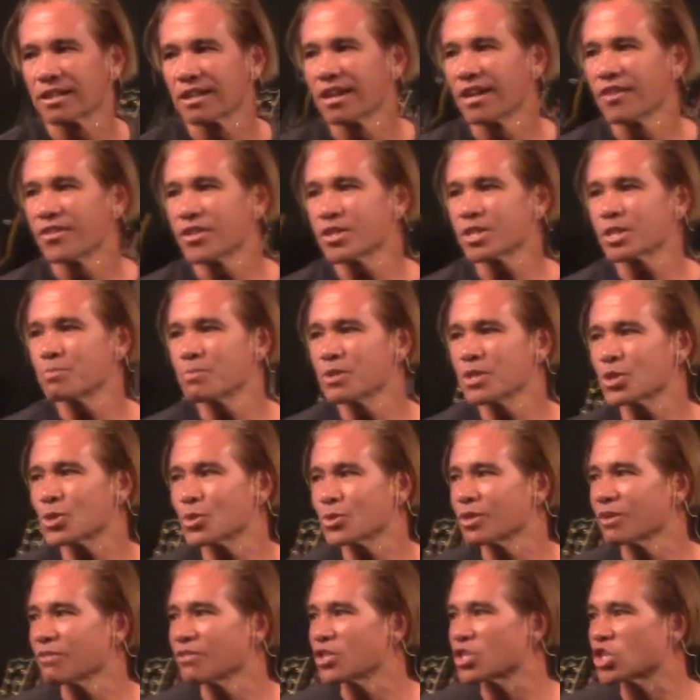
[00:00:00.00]
This
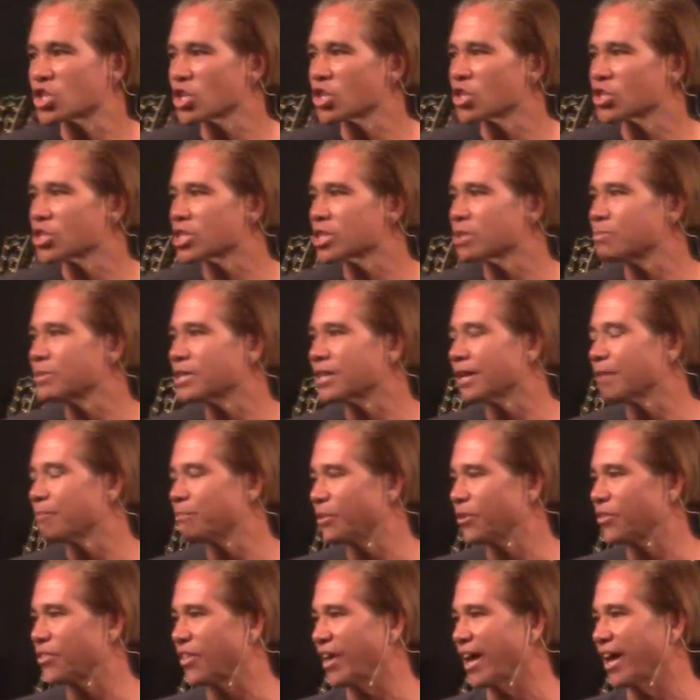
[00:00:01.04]
mystery of the church has become
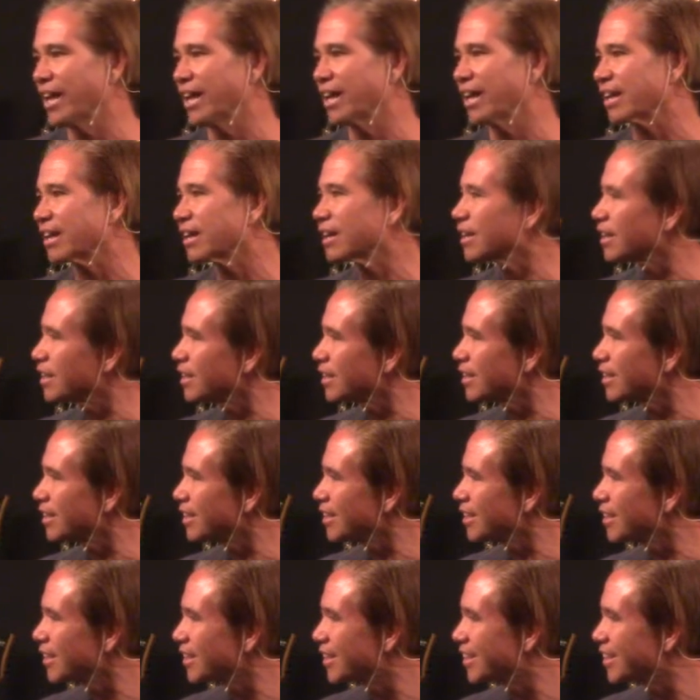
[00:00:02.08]
pathetic. Right.